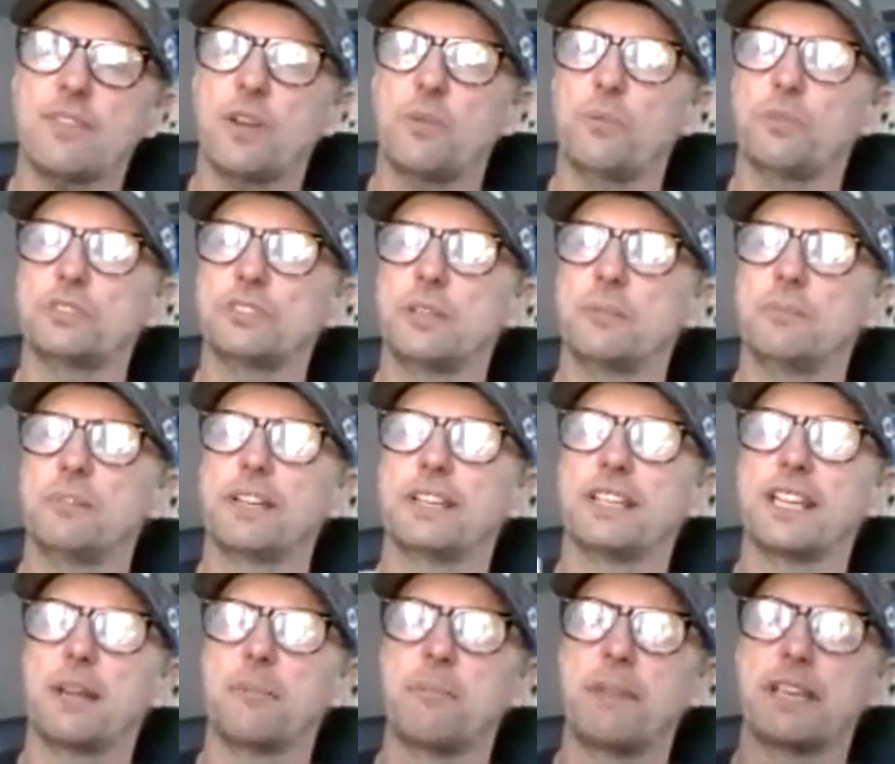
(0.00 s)
what's her bloody
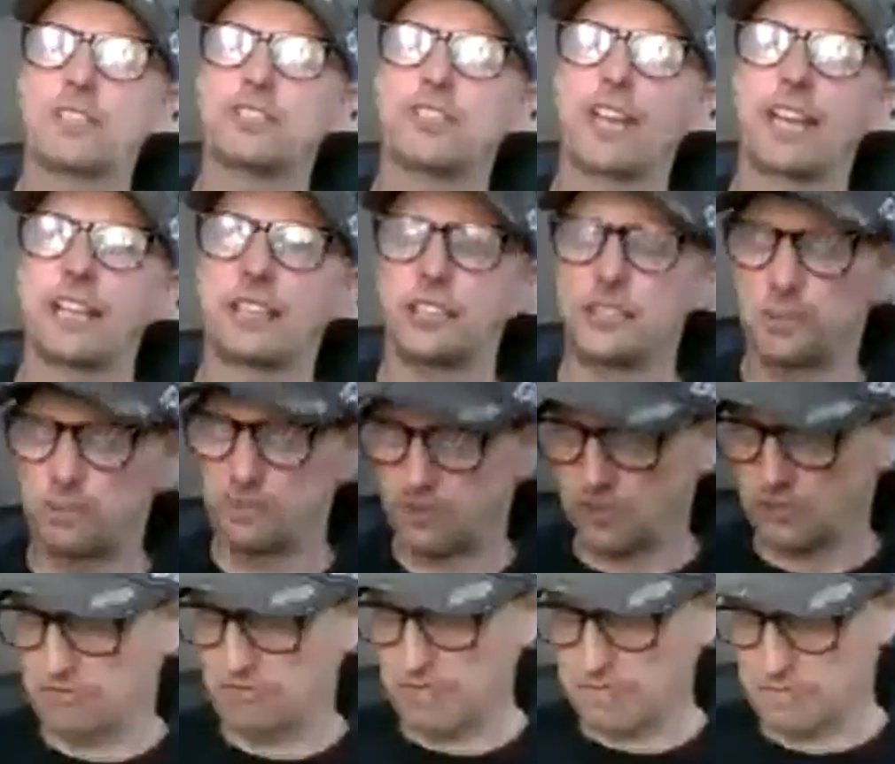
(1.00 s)
name? Mick Jagger. She was
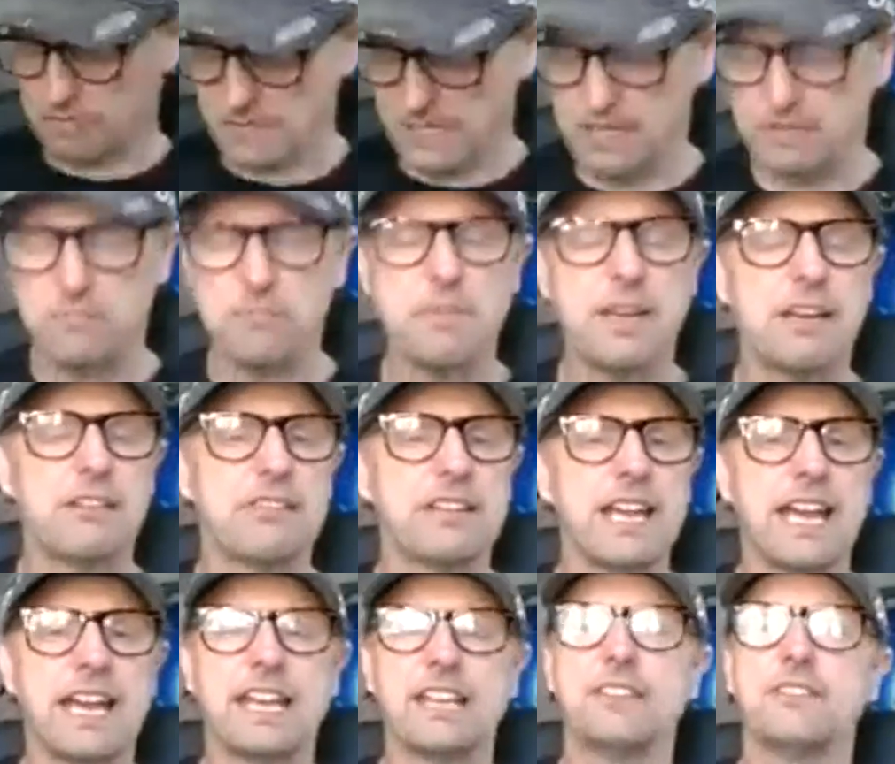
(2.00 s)
knocking around. Mary
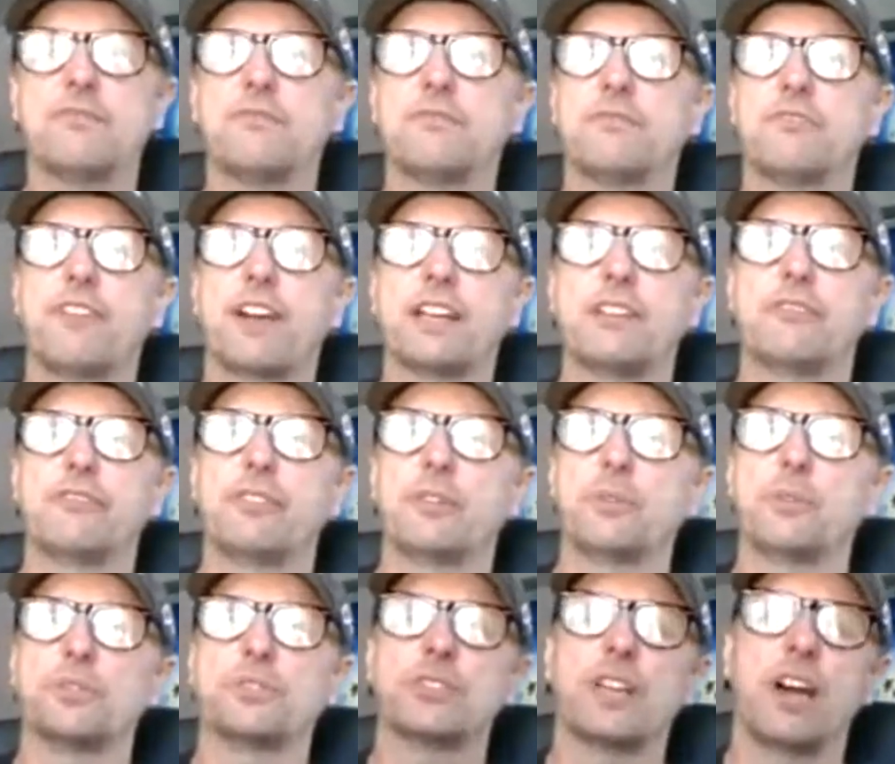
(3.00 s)
Ann
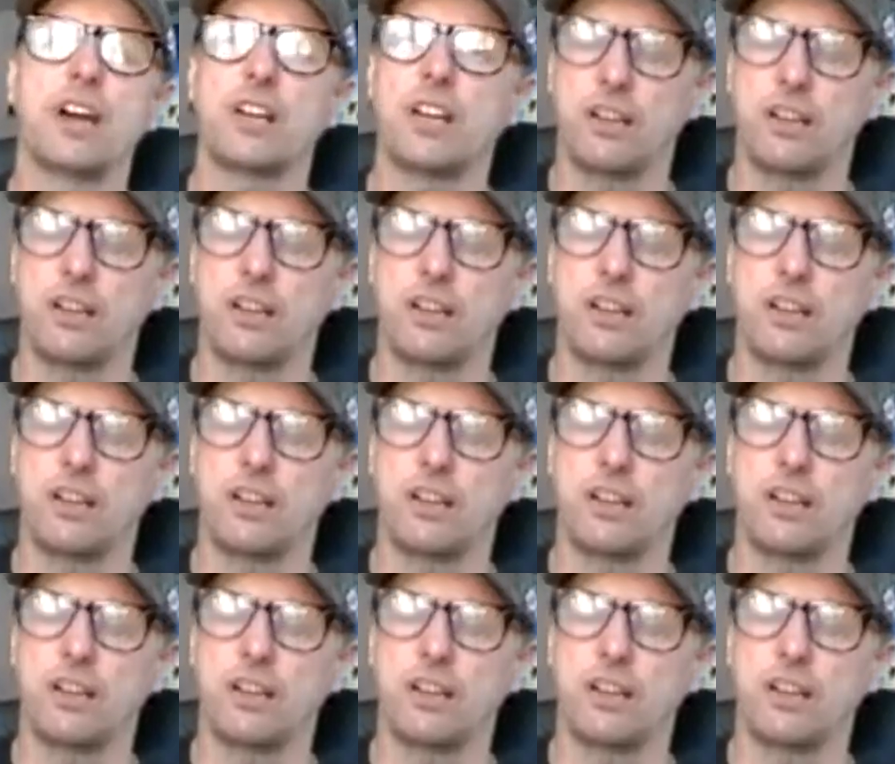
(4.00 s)
Fayfield or something.